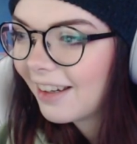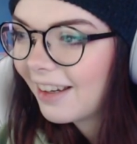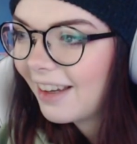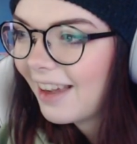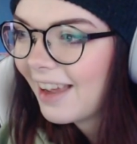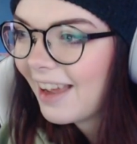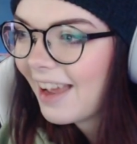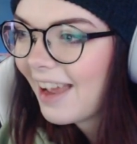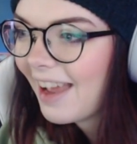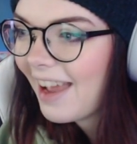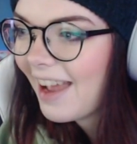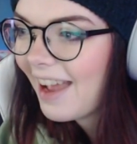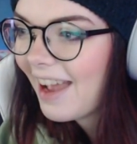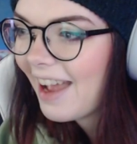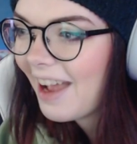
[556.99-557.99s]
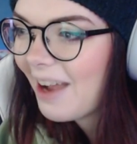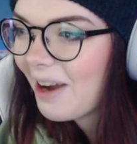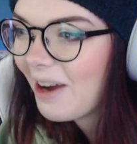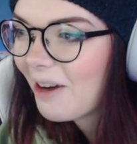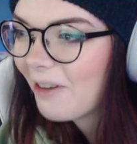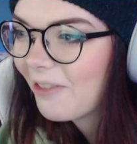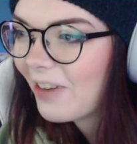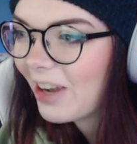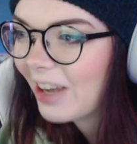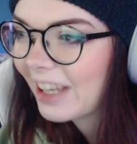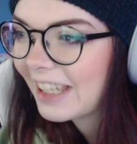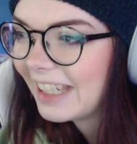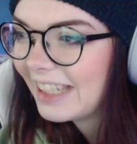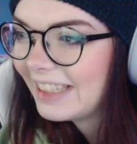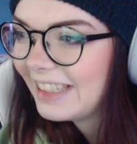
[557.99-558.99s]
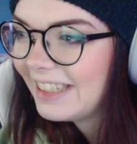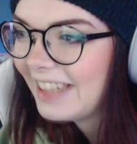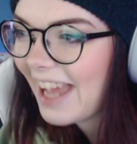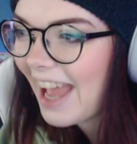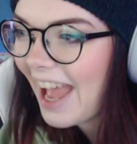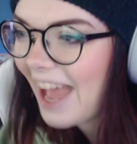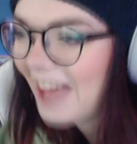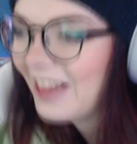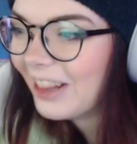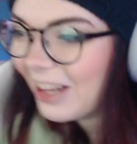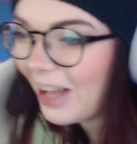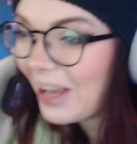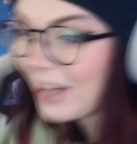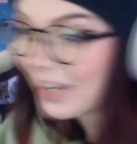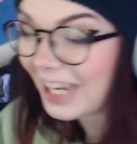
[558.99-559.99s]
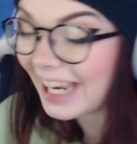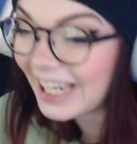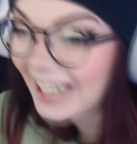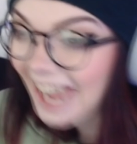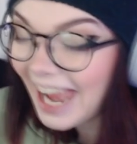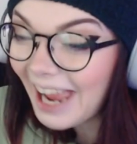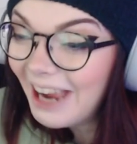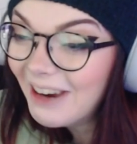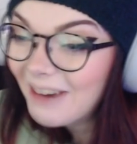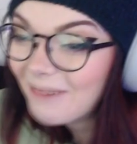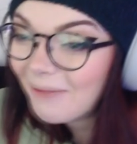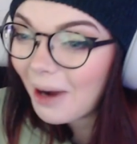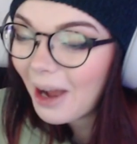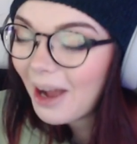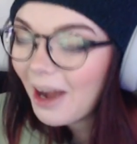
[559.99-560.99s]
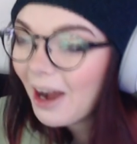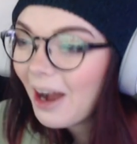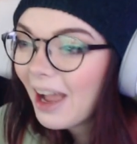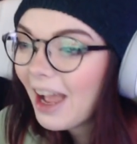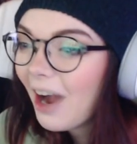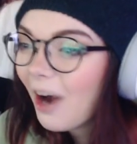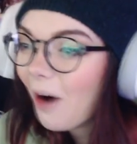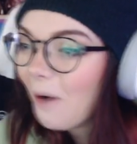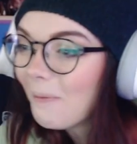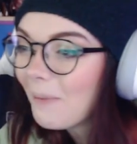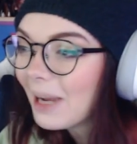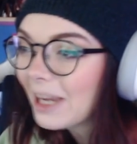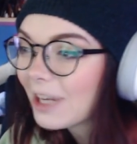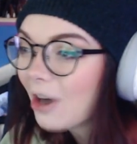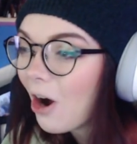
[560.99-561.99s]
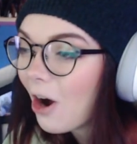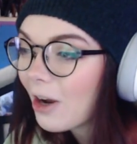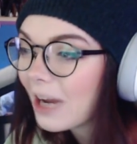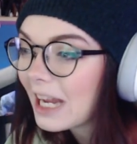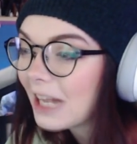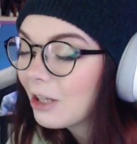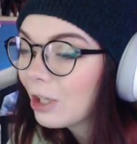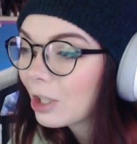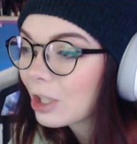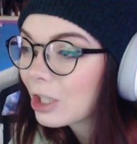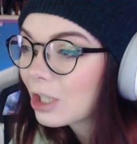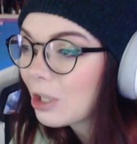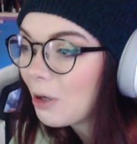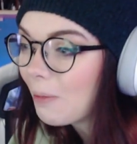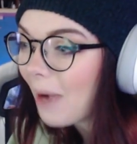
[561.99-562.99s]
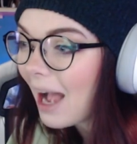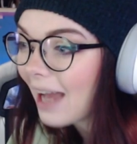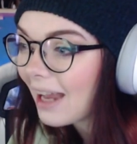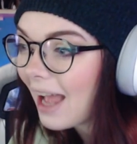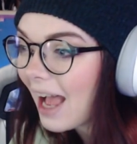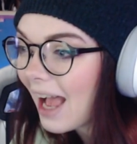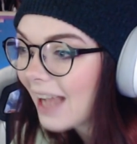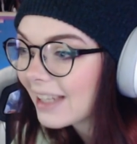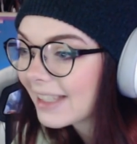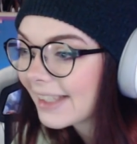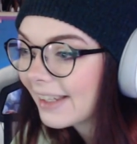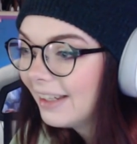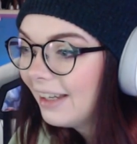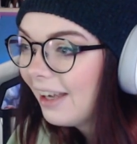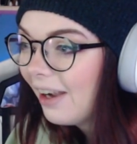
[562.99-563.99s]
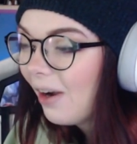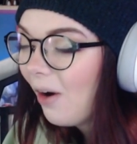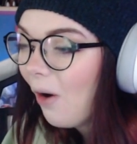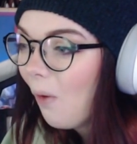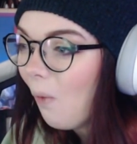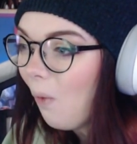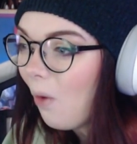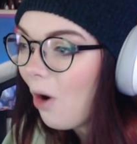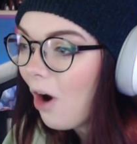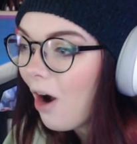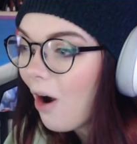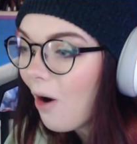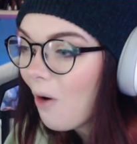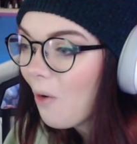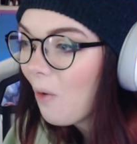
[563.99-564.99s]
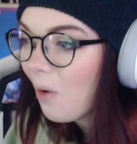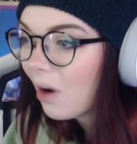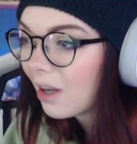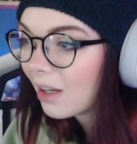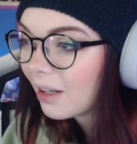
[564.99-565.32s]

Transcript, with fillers: Hell fucking yeah. Look at him! Oh my god, he looks so badass. Whoa!